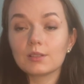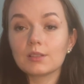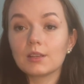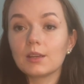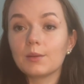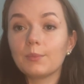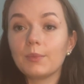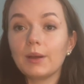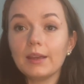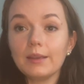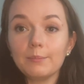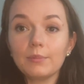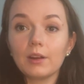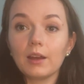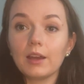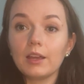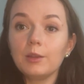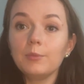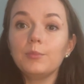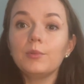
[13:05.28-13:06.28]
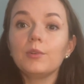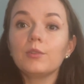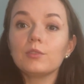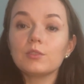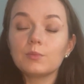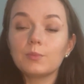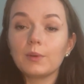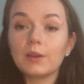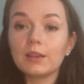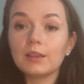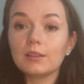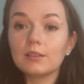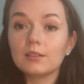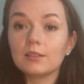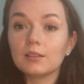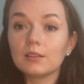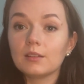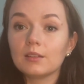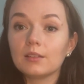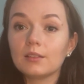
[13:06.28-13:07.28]
my eyebrows, by
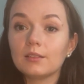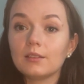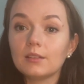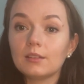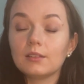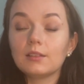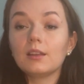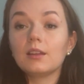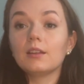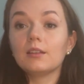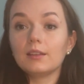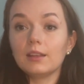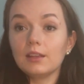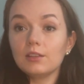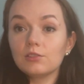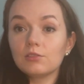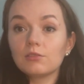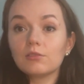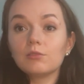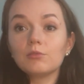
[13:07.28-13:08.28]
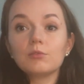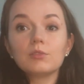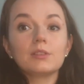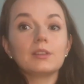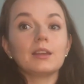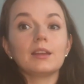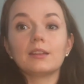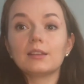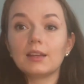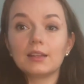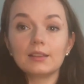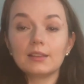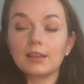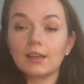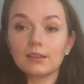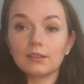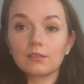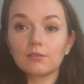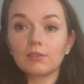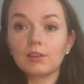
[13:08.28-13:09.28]
their nature look, they're not
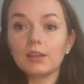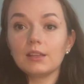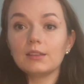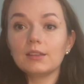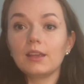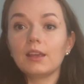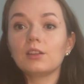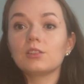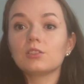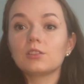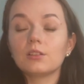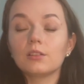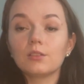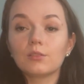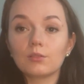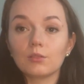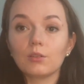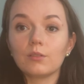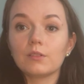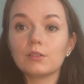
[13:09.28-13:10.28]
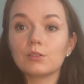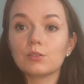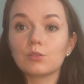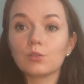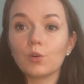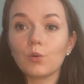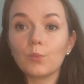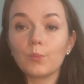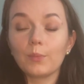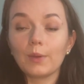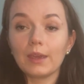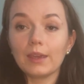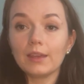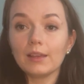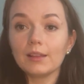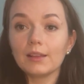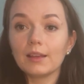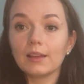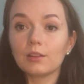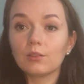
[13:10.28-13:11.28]
that great. They actually growing so
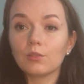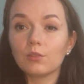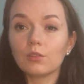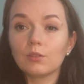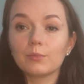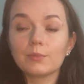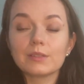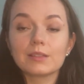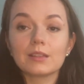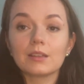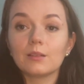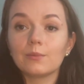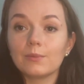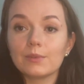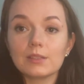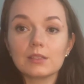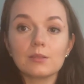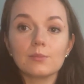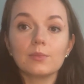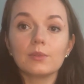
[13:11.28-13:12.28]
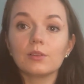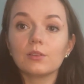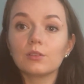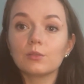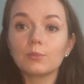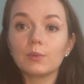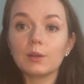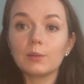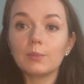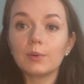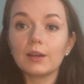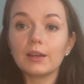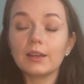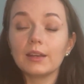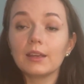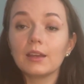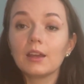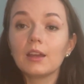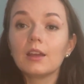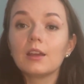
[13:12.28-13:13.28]
pale and almost invisible on my
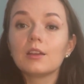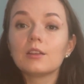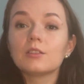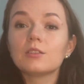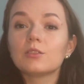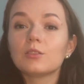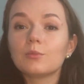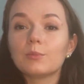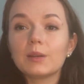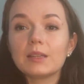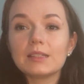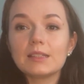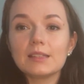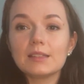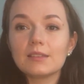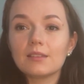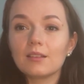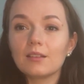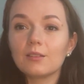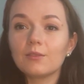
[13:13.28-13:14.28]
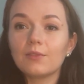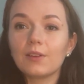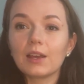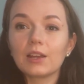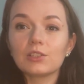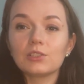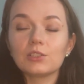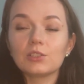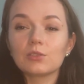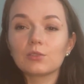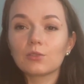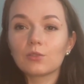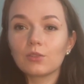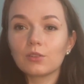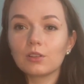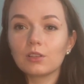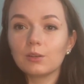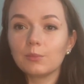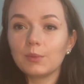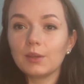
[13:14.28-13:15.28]
body. So my sister, in fact, she's
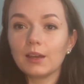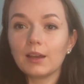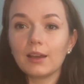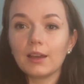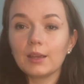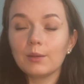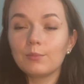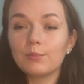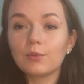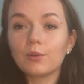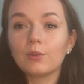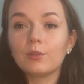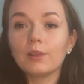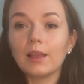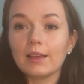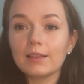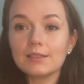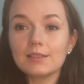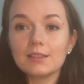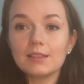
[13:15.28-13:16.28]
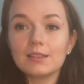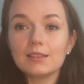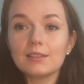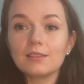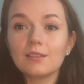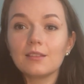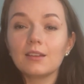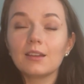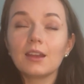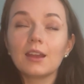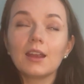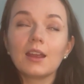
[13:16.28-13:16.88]
calling me eyebrowless sister,